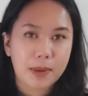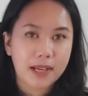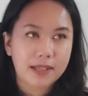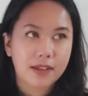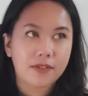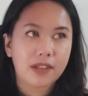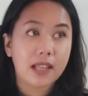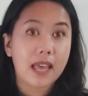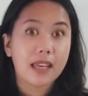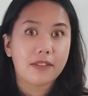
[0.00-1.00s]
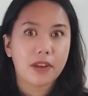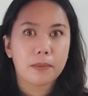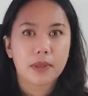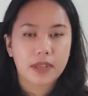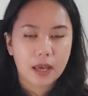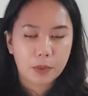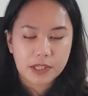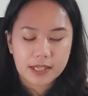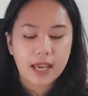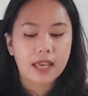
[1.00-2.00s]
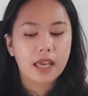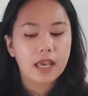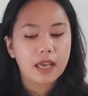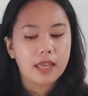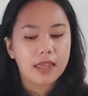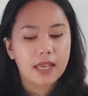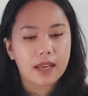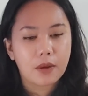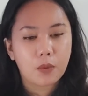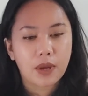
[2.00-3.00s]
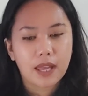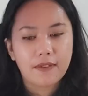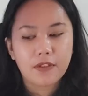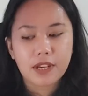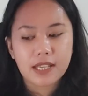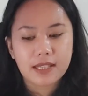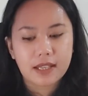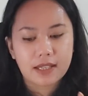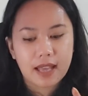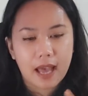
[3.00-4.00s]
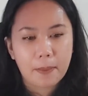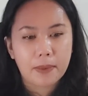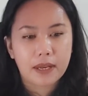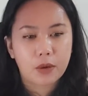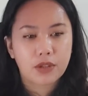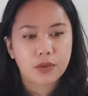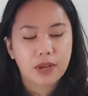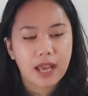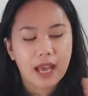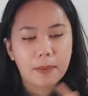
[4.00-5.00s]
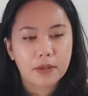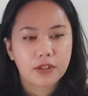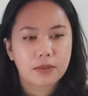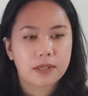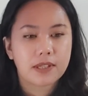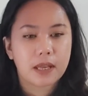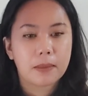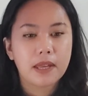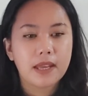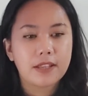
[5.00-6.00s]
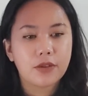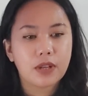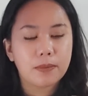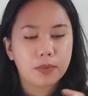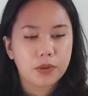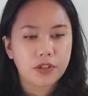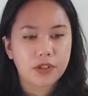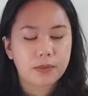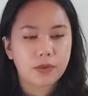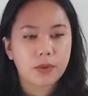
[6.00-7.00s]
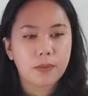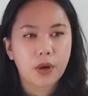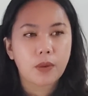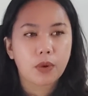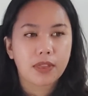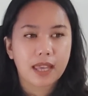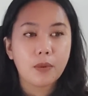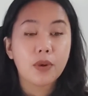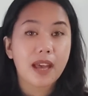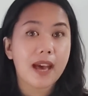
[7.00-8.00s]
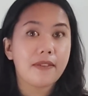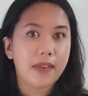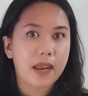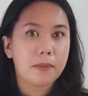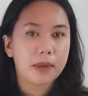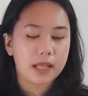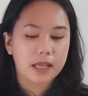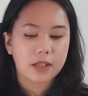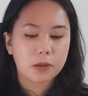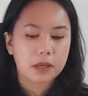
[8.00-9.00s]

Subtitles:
perspective, a lack of empathy, I would say, then whatever it is that is happening or is going to happen towards them is going to push them to a point where they would have that ability.